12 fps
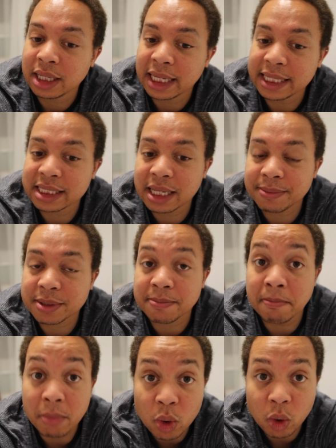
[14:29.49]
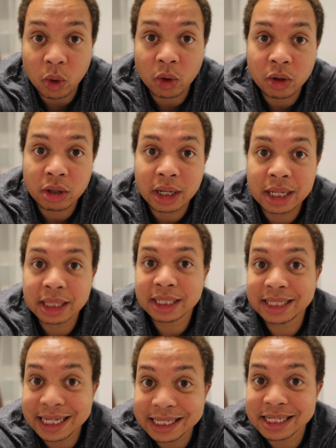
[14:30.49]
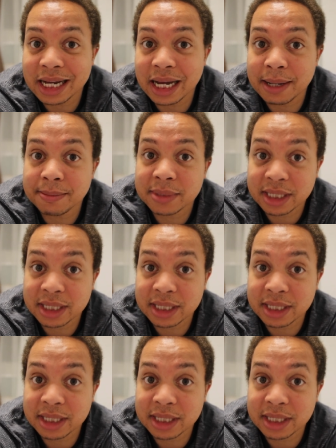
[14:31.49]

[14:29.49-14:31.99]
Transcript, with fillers: He slept more in the daytime